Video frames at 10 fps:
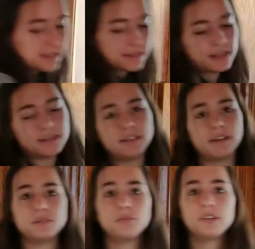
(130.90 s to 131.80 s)
so that it
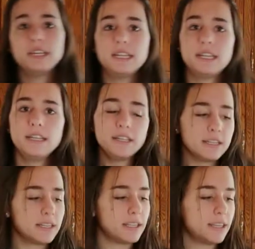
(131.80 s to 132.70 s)
starts preheating.
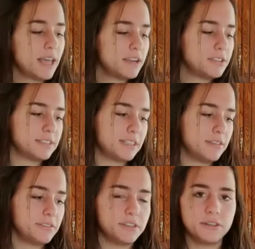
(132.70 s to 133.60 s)
That just
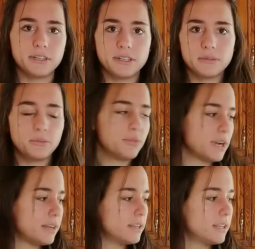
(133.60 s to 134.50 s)
gives your
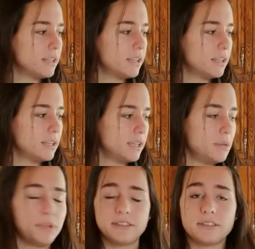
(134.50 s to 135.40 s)
bread,
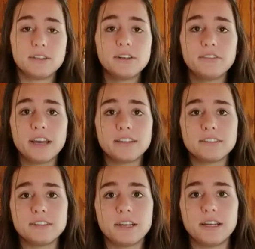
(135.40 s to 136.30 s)
it makes it cook
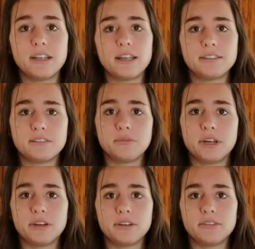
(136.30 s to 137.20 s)
faster, and it has some
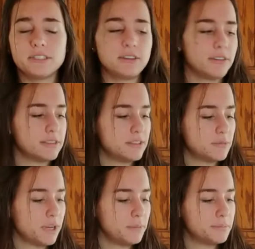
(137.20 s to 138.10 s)
better results as
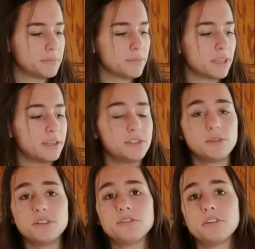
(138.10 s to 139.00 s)
well.
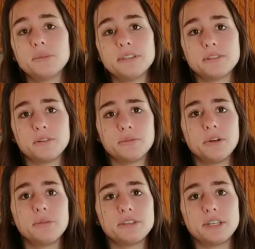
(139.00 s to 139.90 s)
George Foreman's or
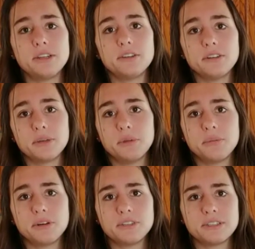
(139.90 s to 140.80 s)
pretty much any grill can be
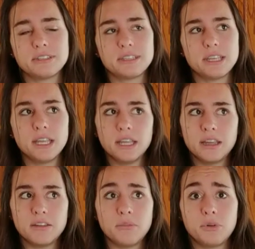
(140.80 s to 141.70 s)
purchased
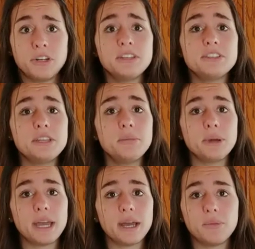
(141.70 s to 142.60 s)
pretty cheap
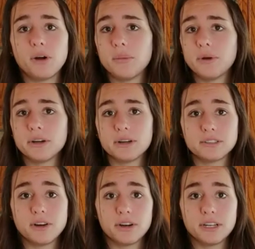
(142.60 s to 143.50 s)
at Walmart or
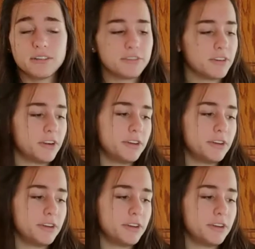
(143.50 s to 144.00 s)
Target for